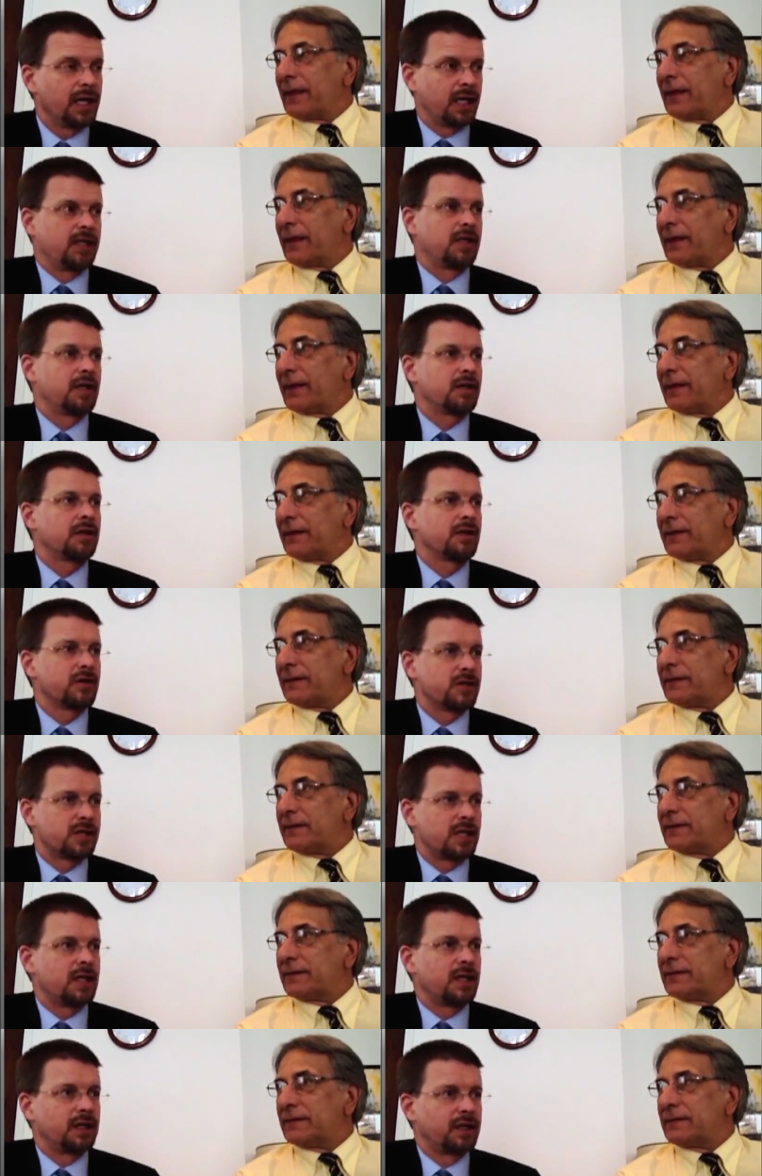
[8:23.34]
Speaker 1: and their
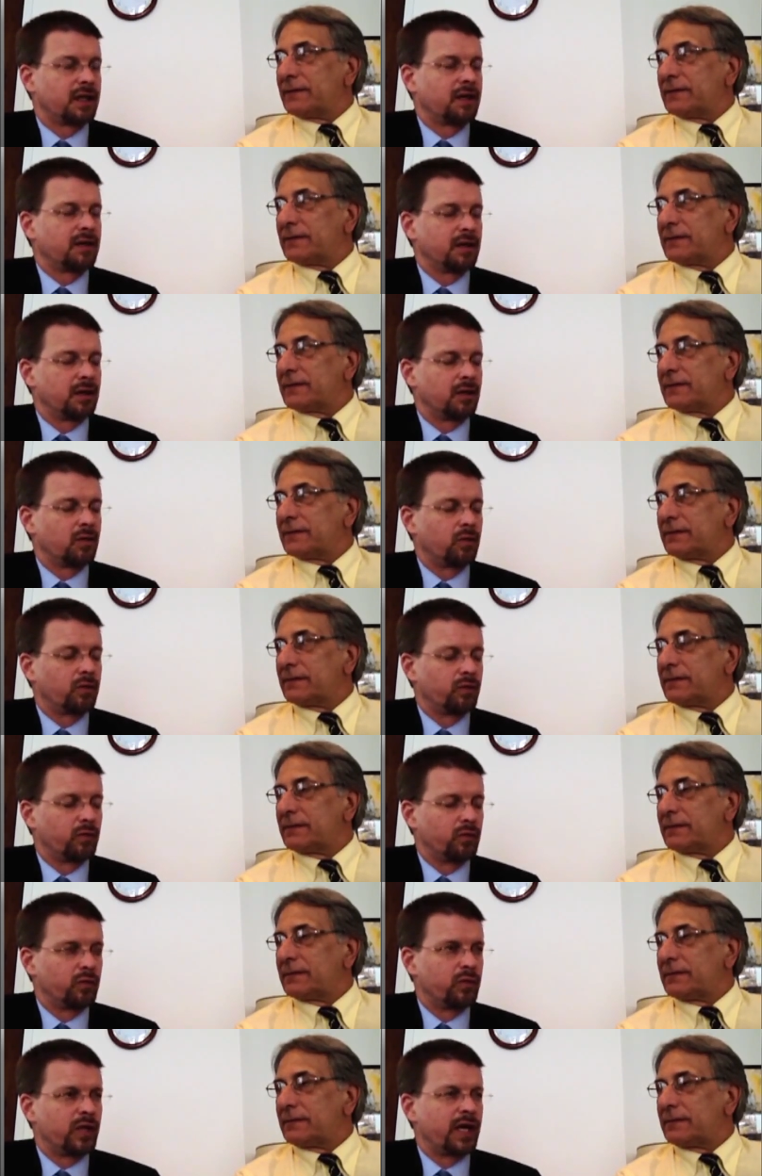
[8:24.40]
understanding that you know
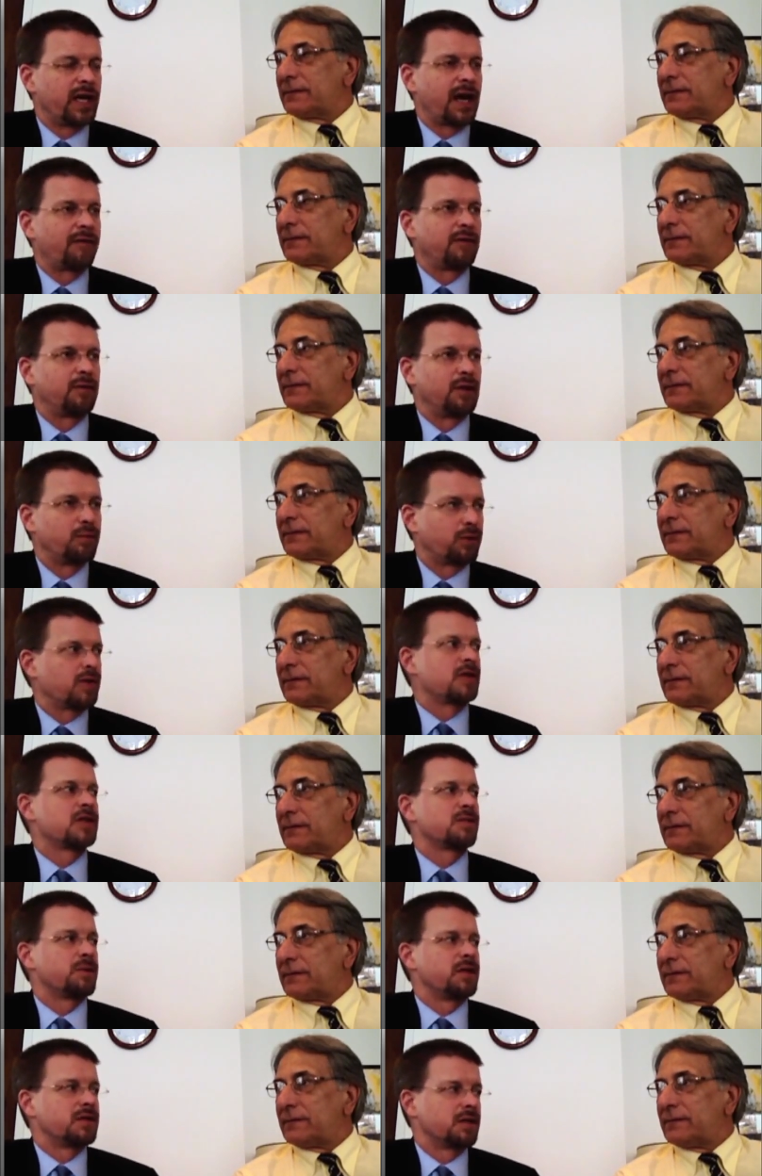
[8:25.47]
they have to be
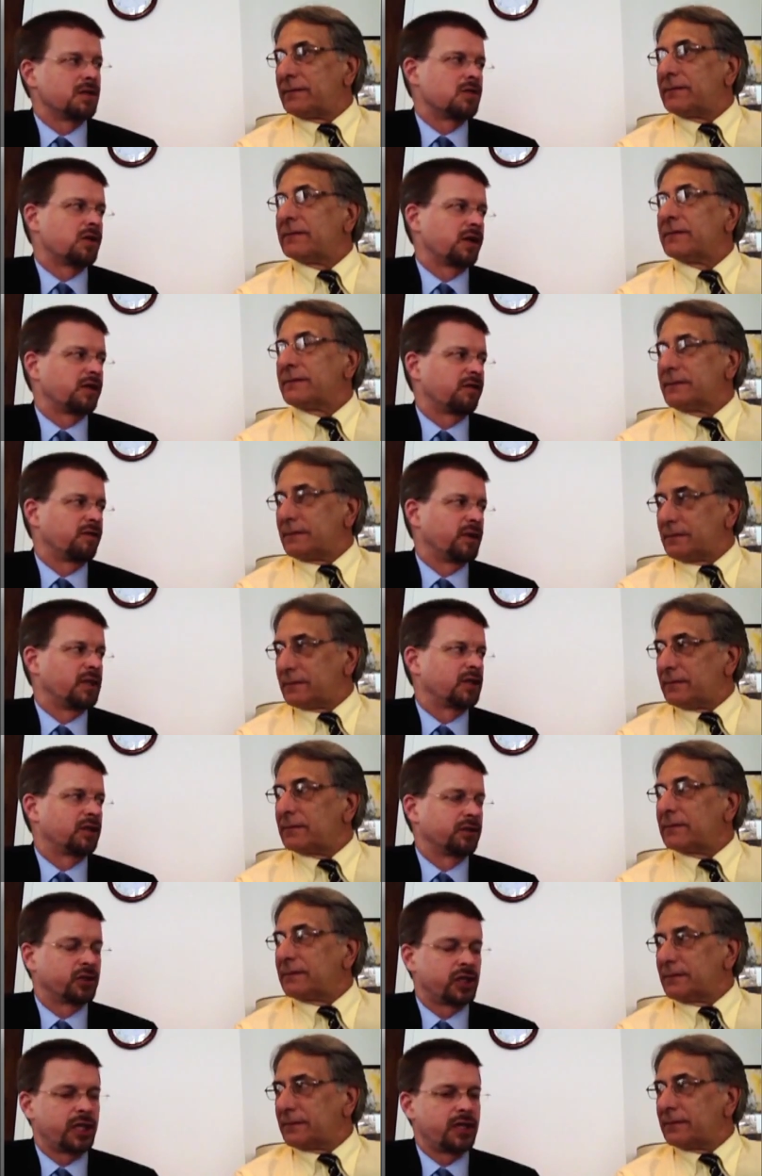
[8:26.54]
participants in
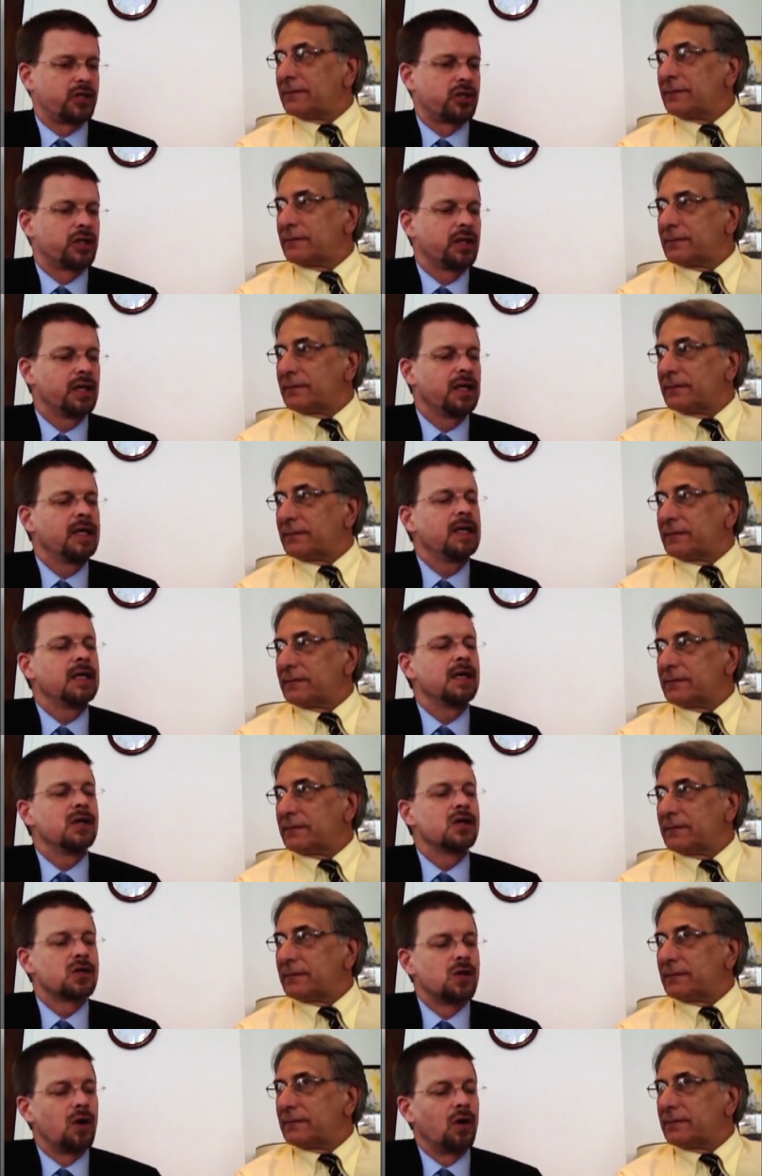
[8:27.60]
transformational change.
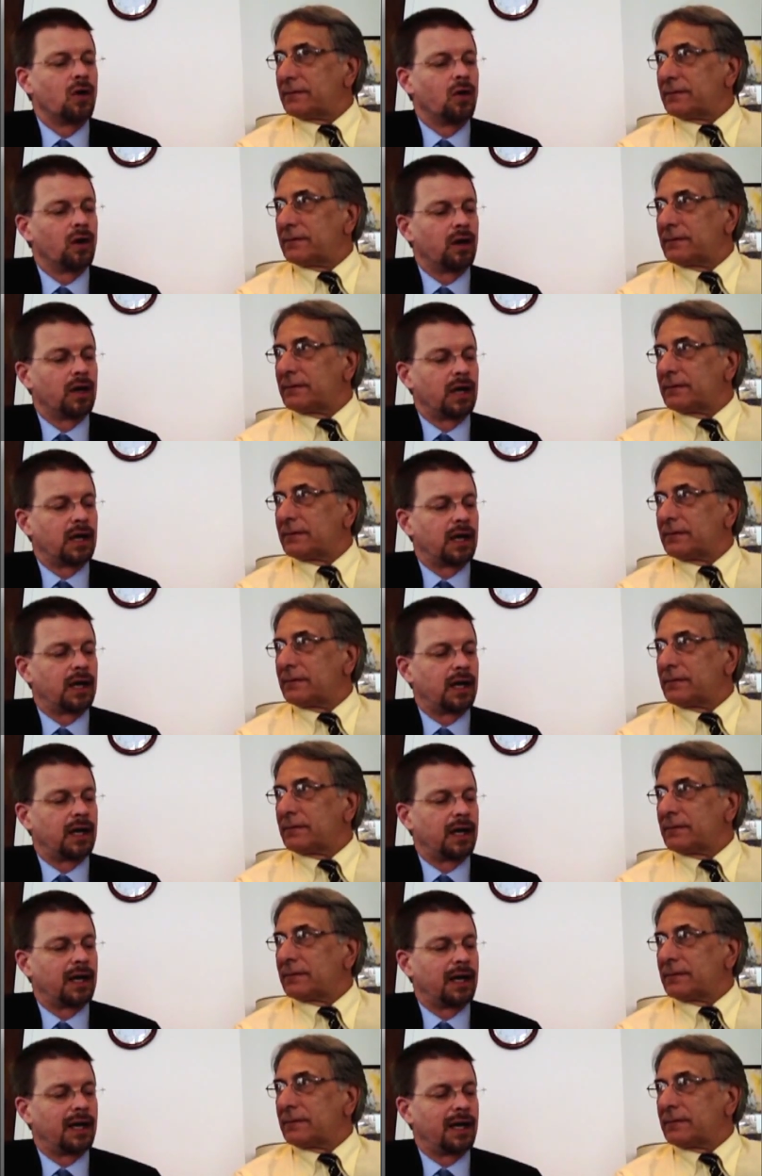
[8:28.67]
So
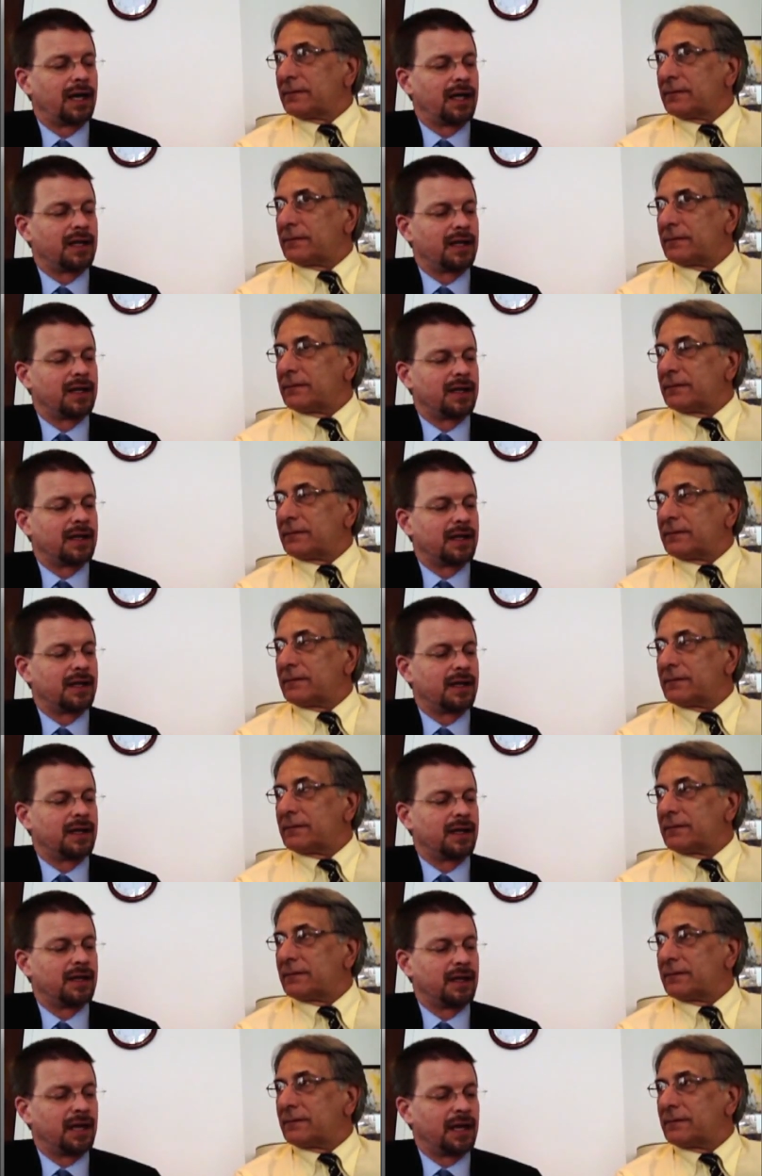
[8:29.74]
uh, the
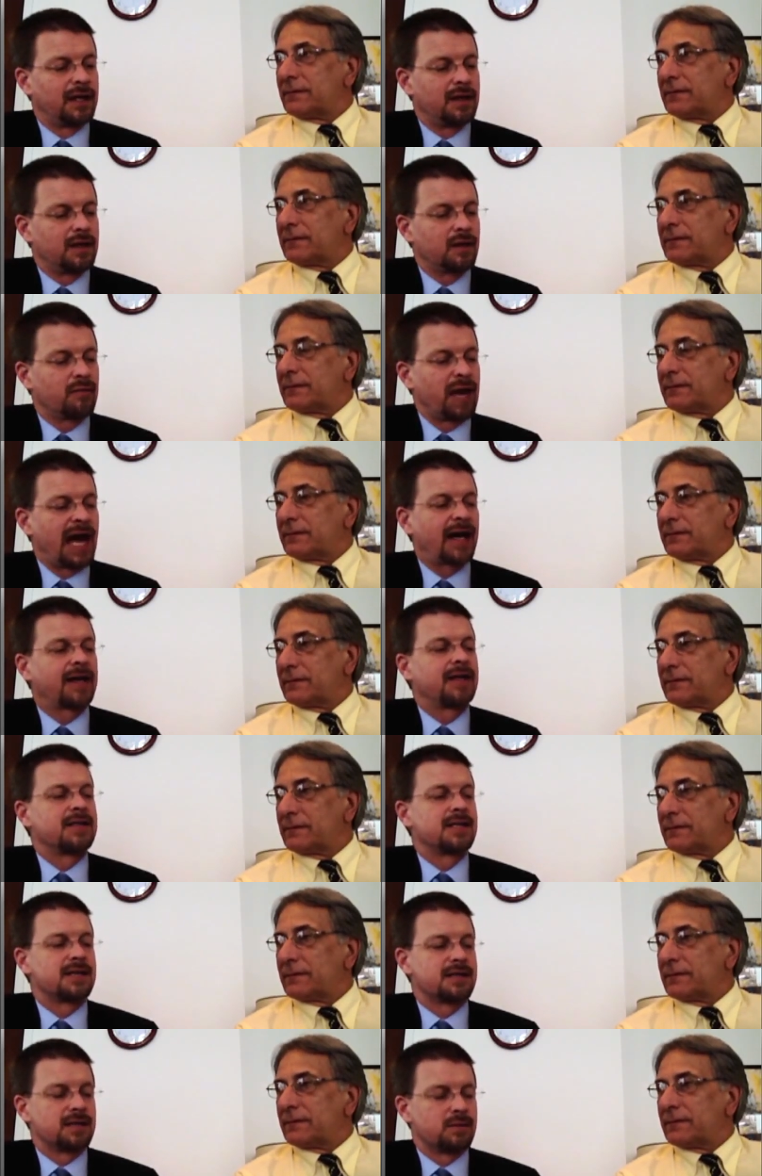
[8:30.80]
and their back-end
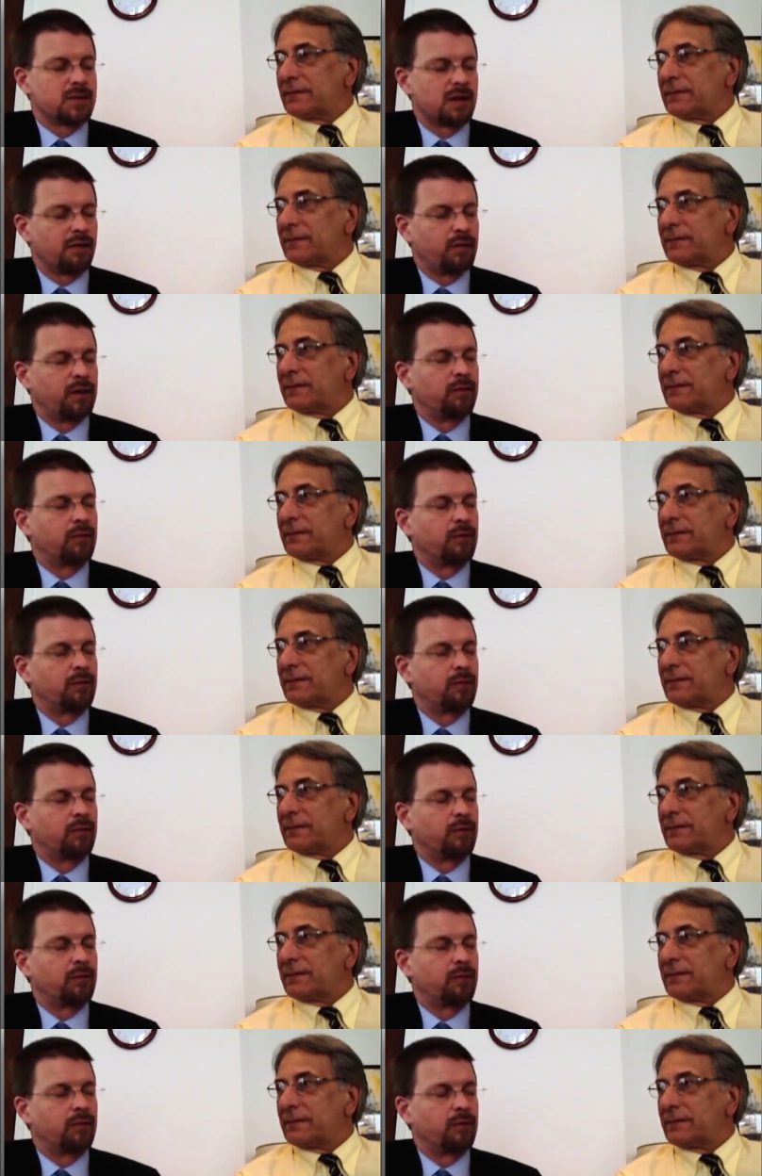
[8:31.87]
systems have